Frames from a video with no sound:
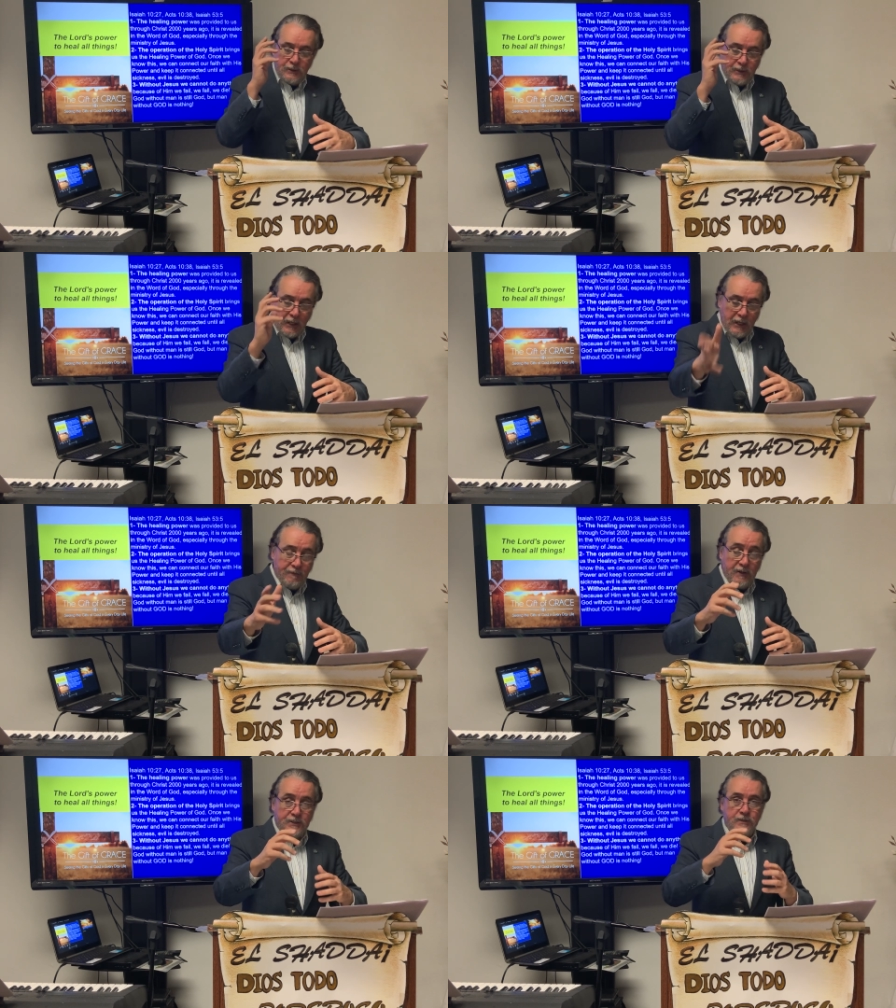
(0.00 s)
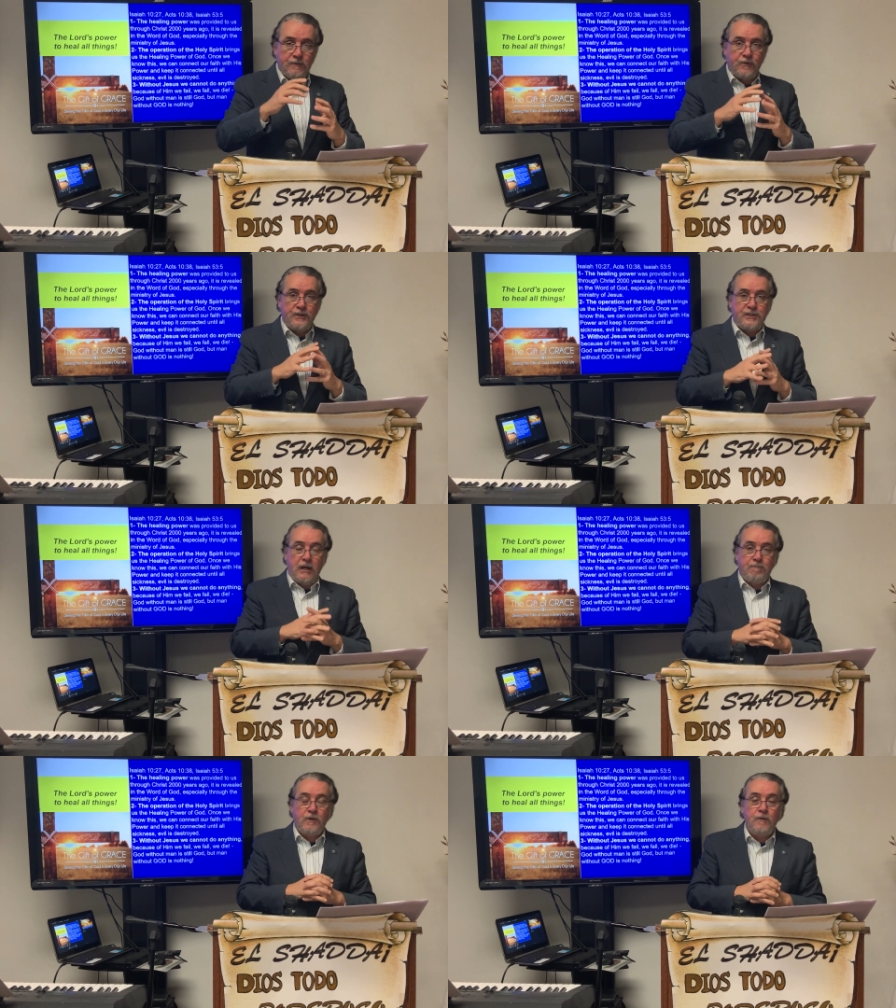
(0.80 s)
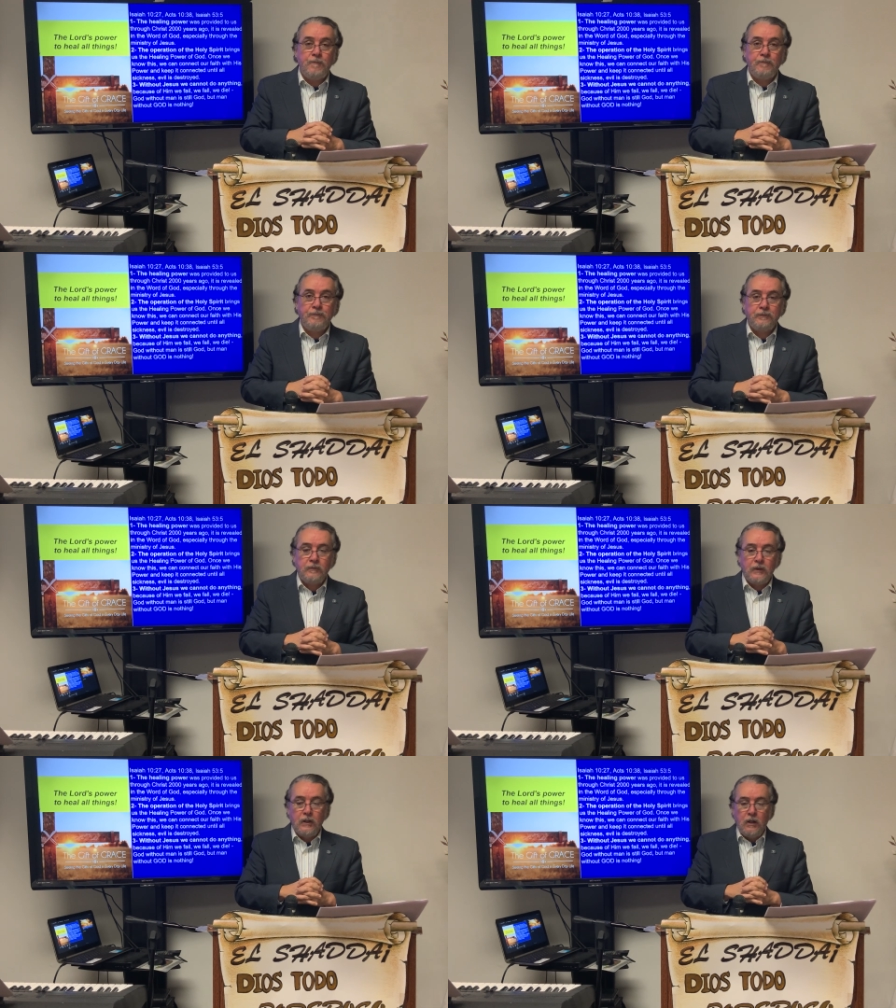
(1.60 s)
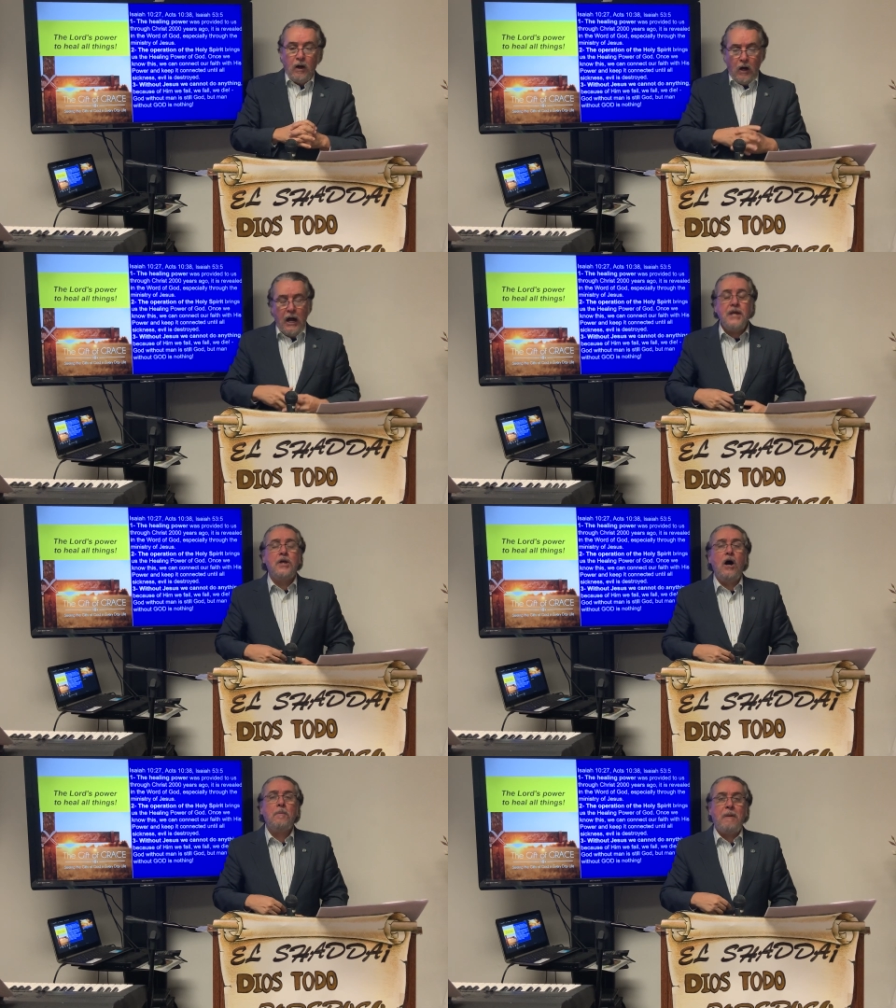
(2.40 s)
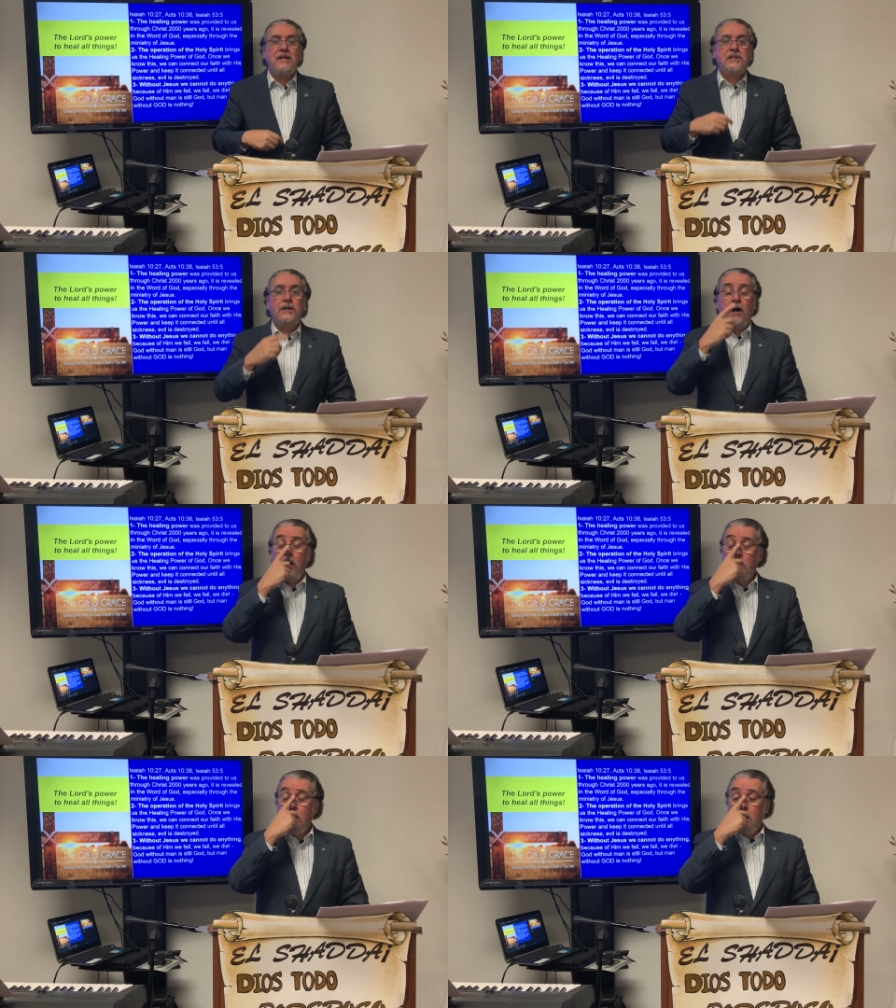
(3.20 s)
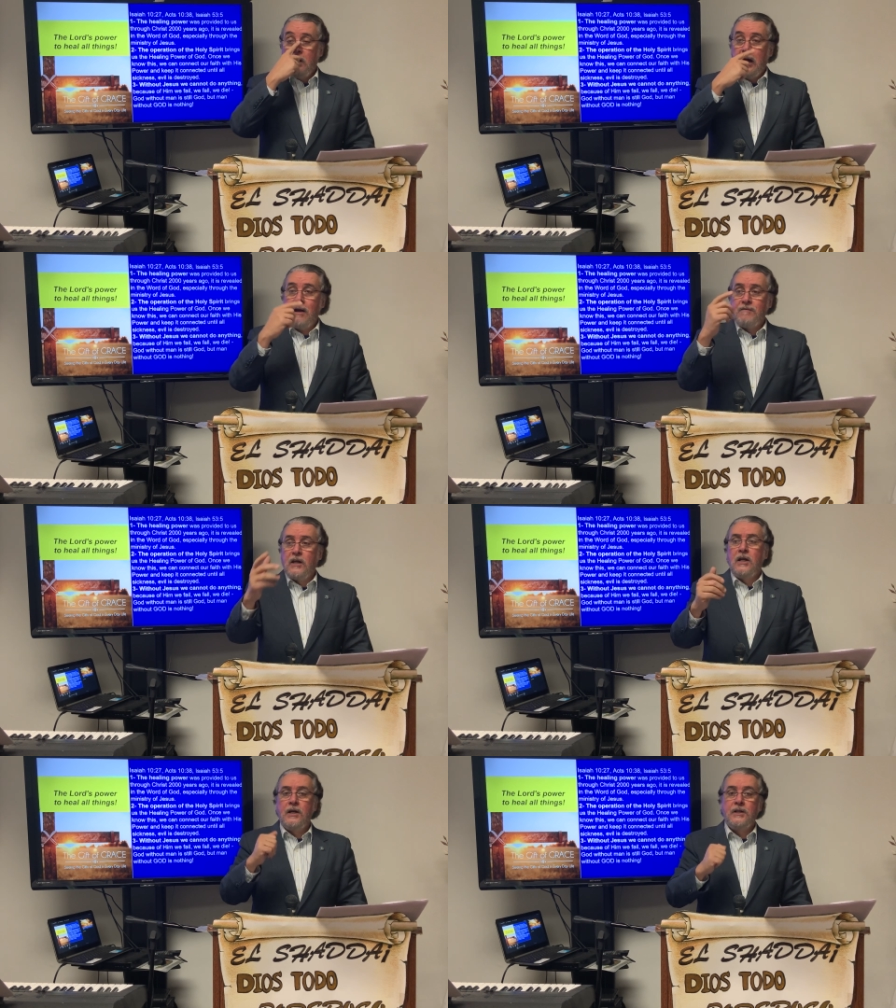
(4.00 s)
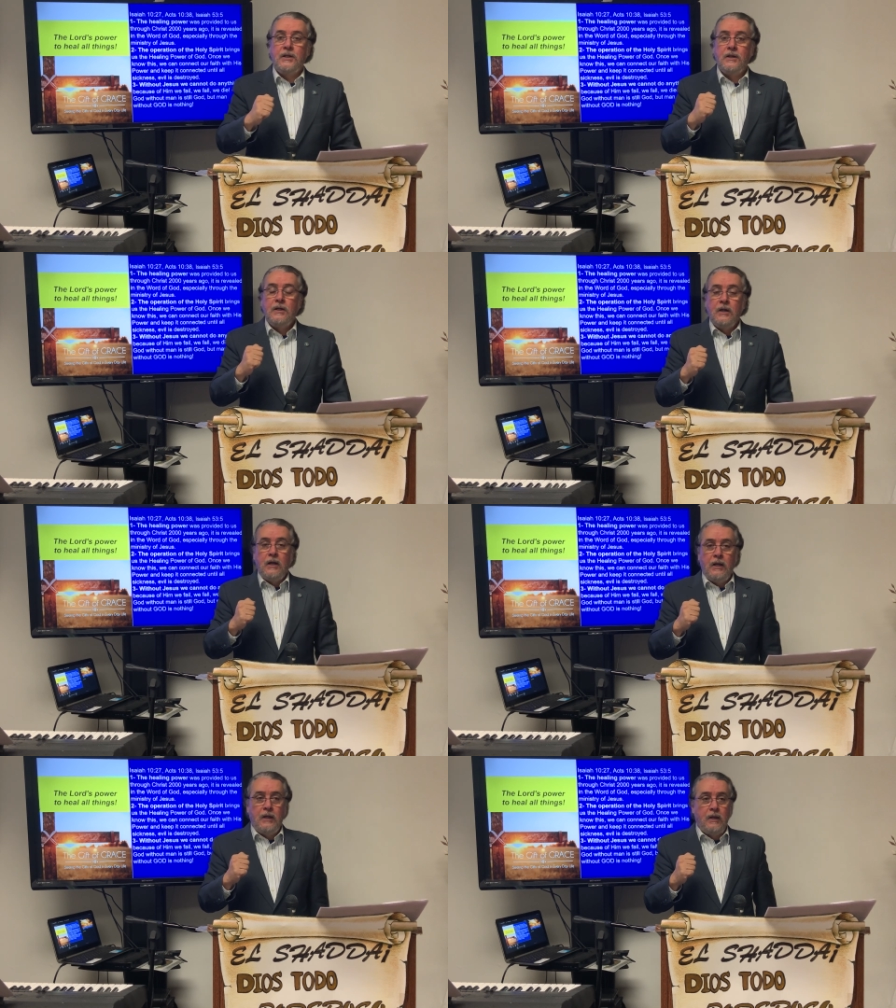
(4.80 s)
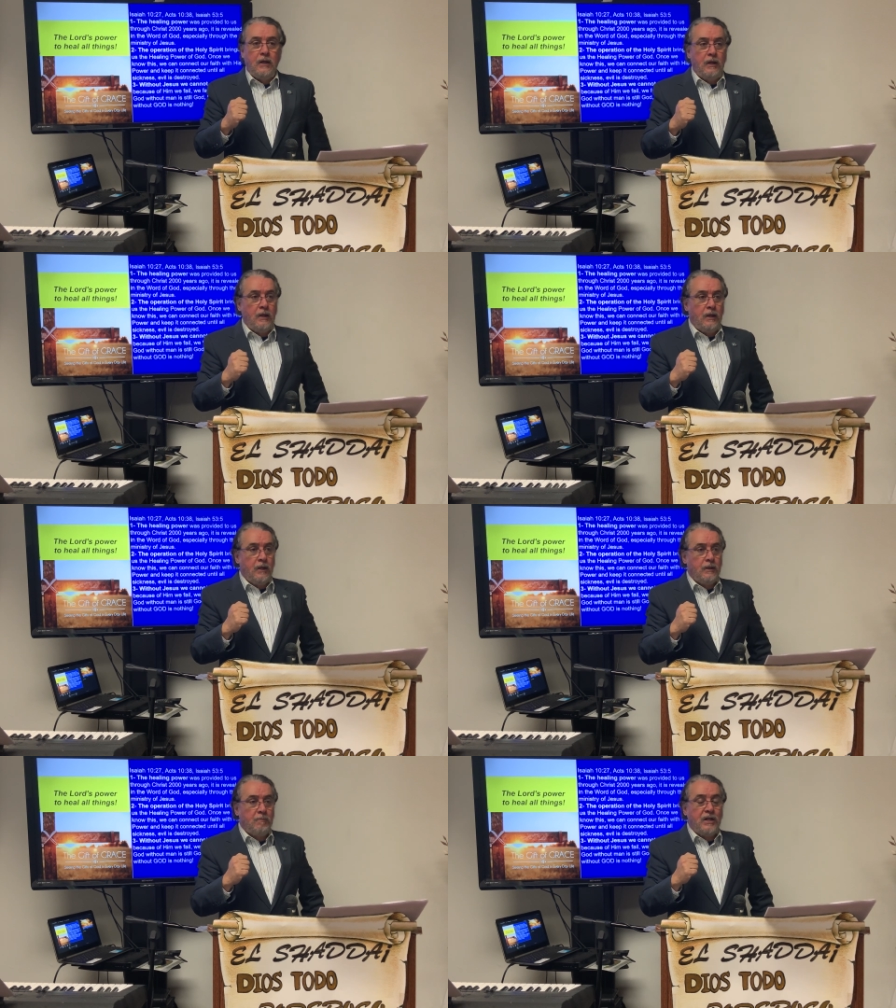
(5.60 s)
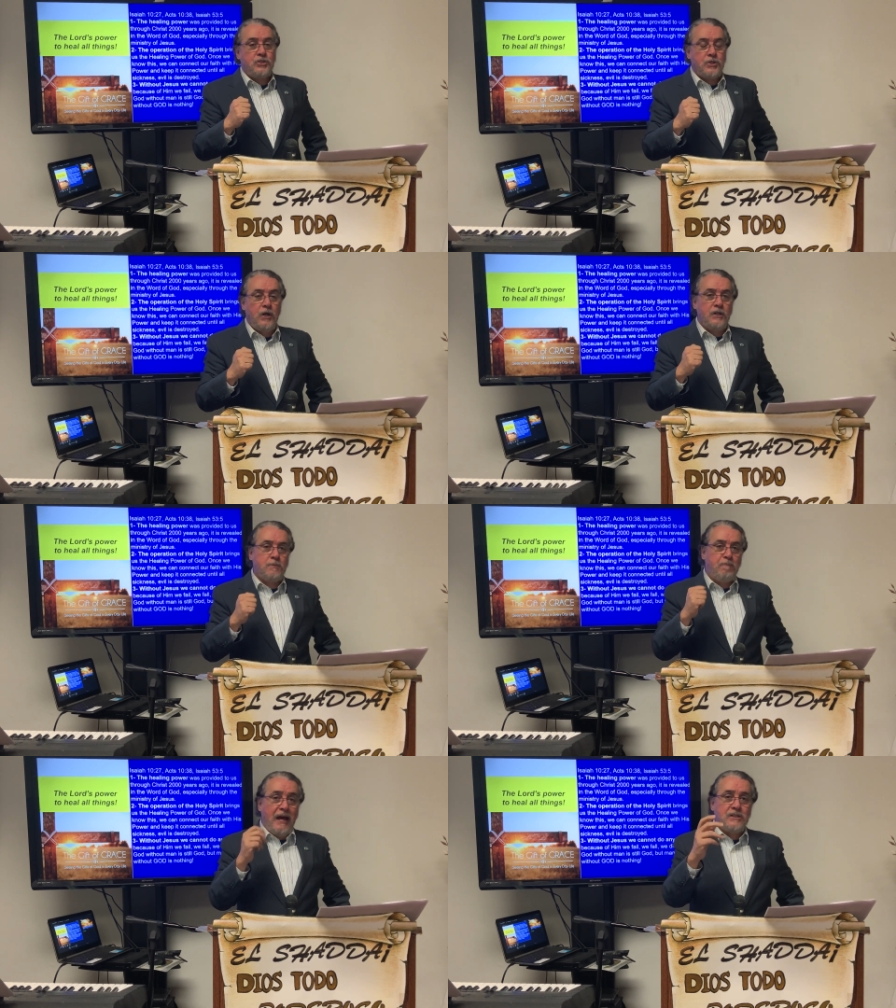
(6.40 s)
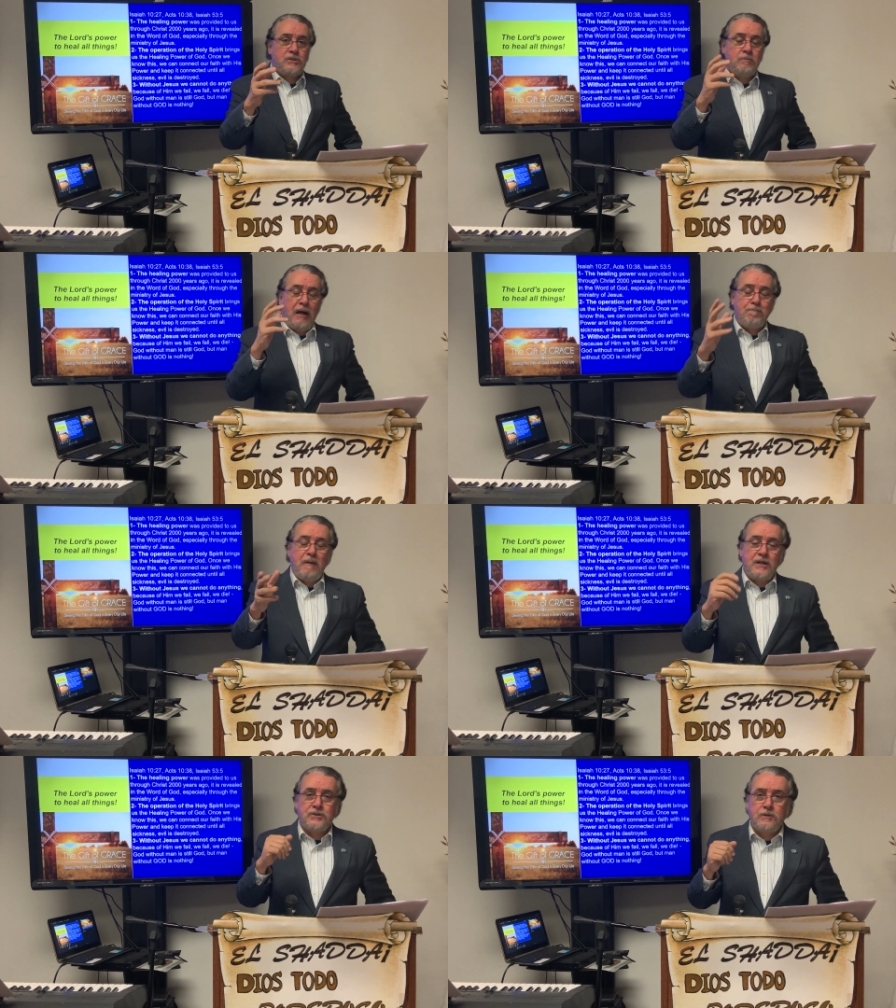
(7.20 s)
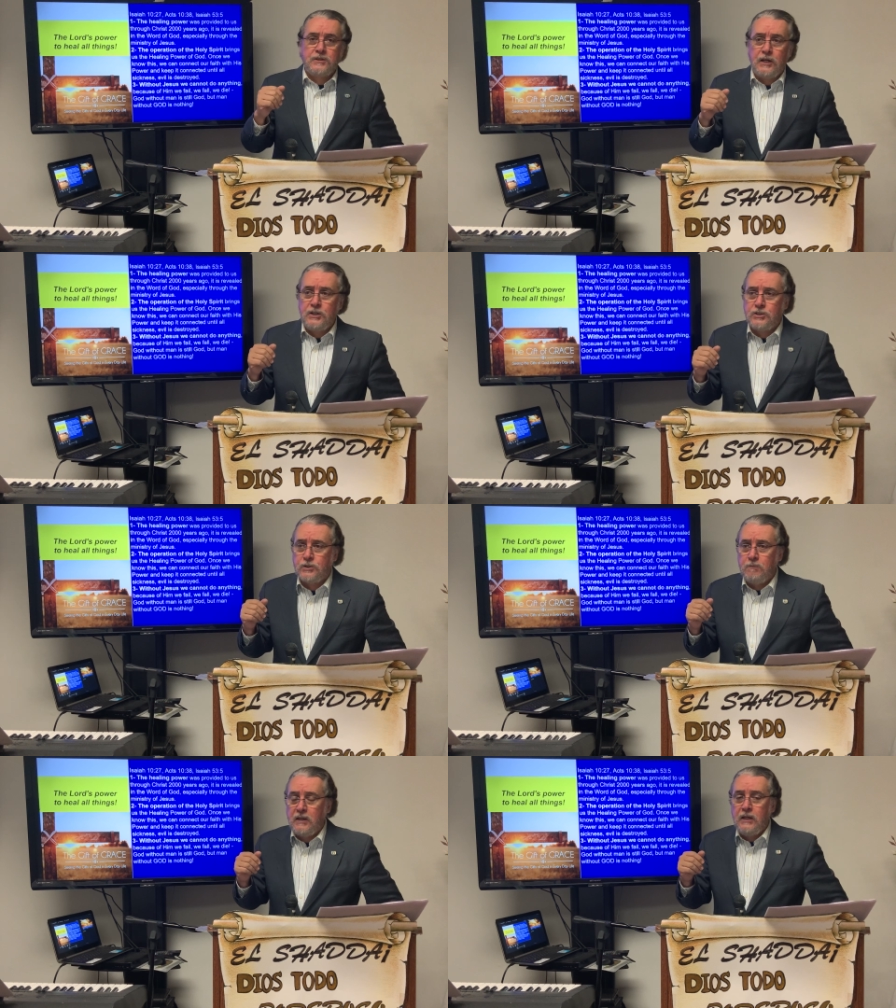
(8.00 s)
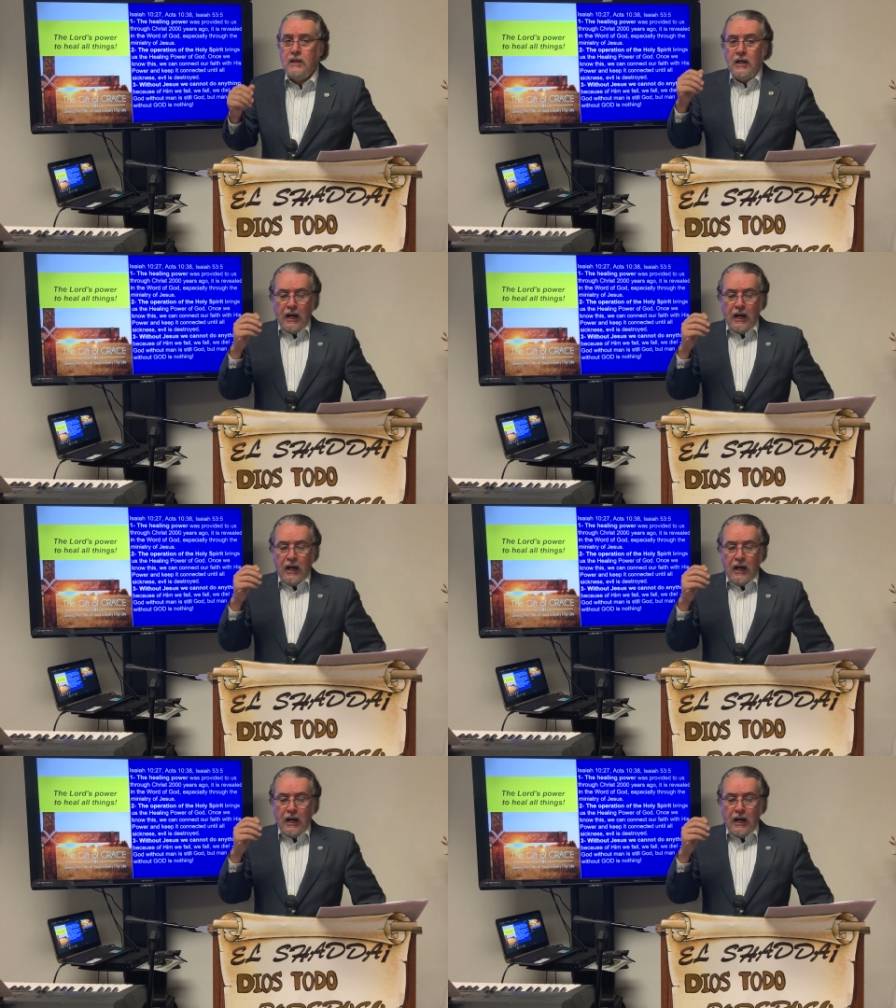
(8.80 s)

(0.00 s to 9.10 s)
deliverance, for example. Well, oh, I know, Pastor, I know I have learned and my church past my pastor teaches me.